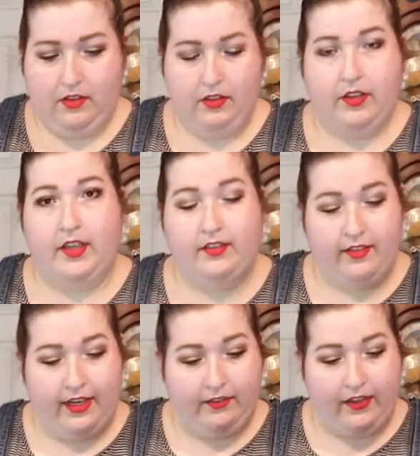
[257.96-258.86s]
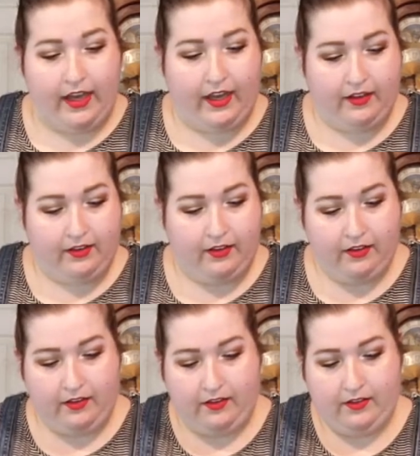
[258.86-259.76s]
the inside of that.
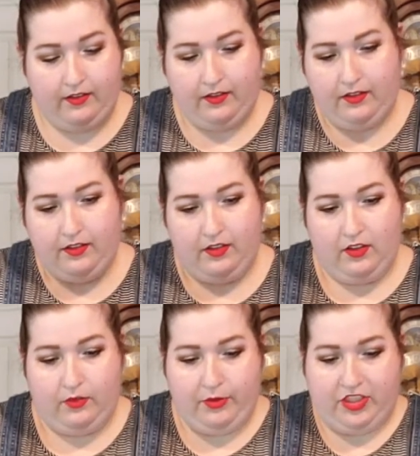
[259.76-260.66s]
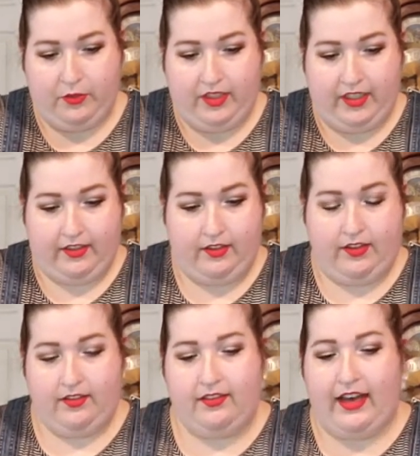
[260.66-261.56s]
You especially want to get to
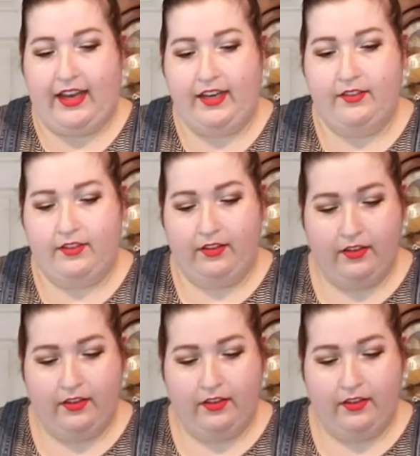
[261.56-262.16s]
the sides.